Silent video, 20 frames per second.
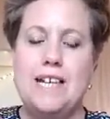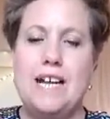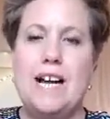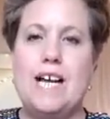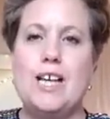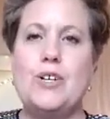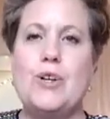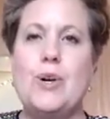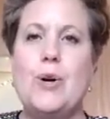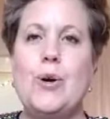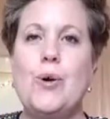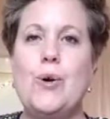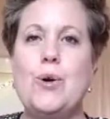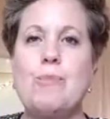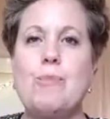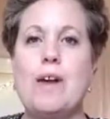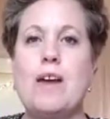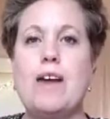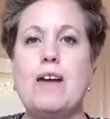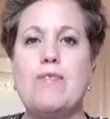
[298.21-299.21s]
I go
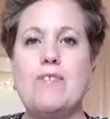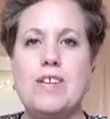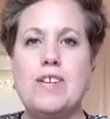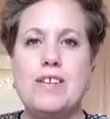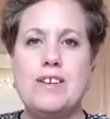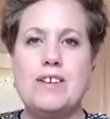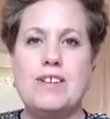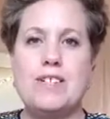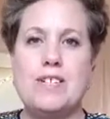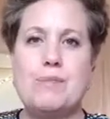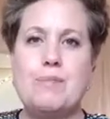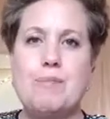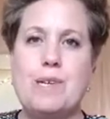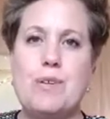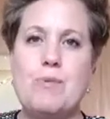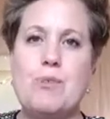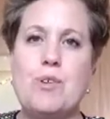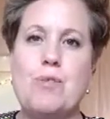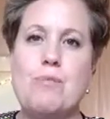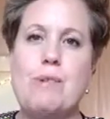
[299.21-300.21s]
home every year to be
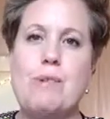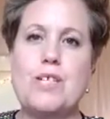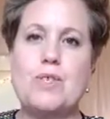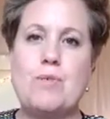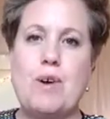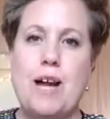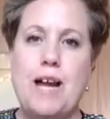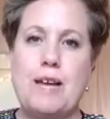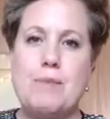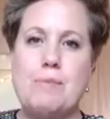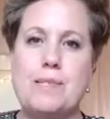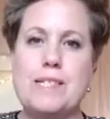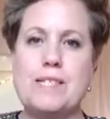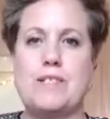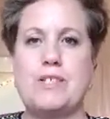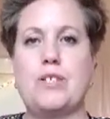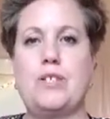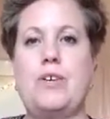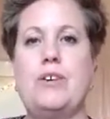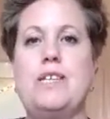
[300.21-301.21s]
with my tribes,
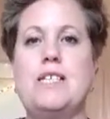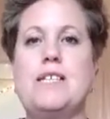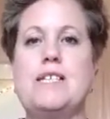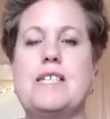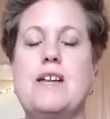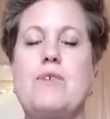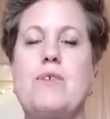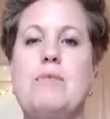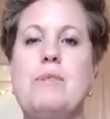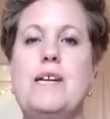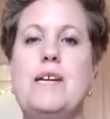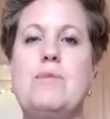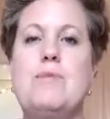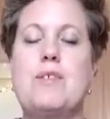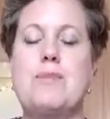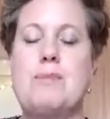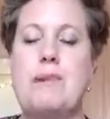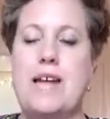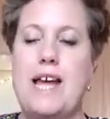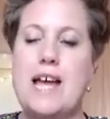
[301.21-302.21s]
to go into ceremony
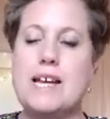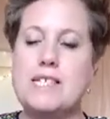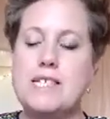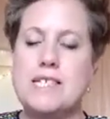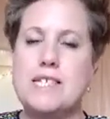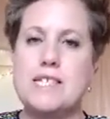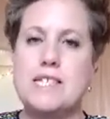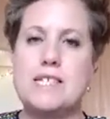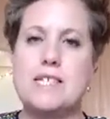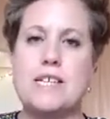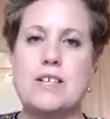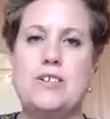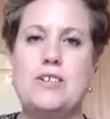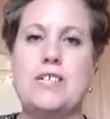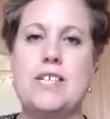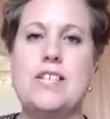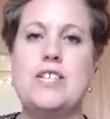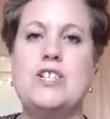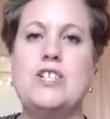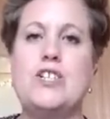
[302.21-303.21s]
with my ancestors and
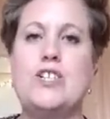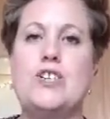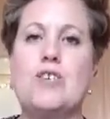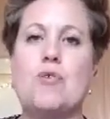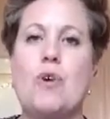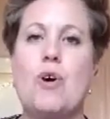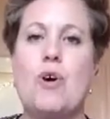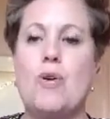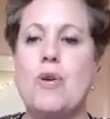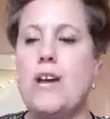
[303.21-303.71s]
continue to grow